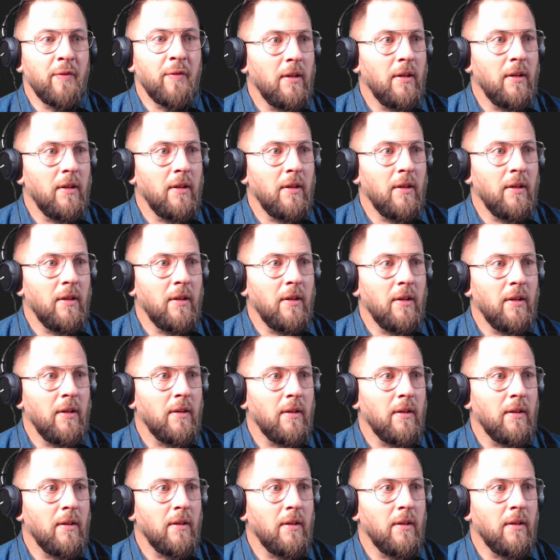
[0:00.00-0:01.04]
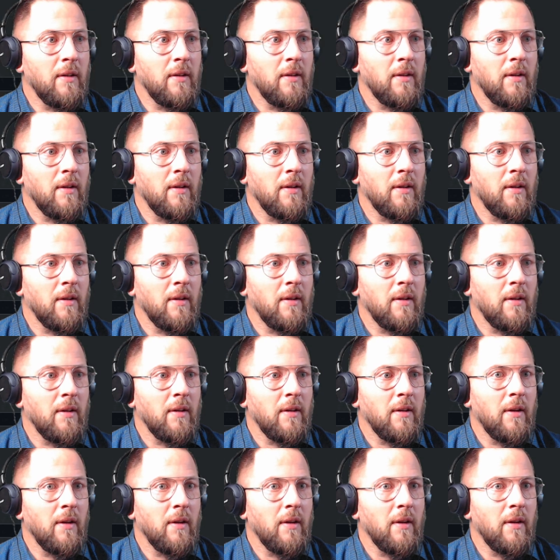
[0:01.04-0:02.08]

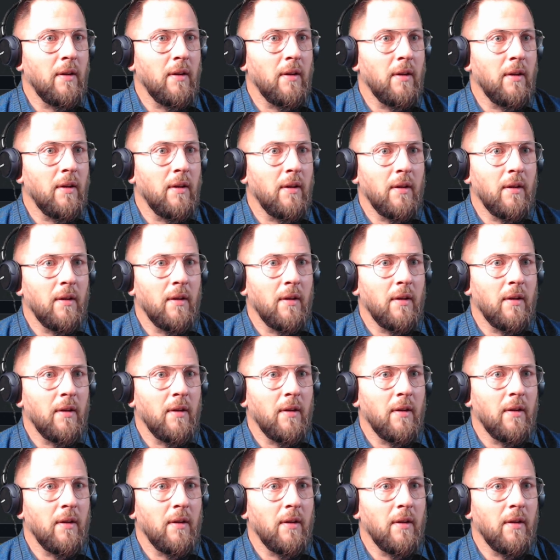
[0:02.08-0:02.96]
No one is speaking in this clip.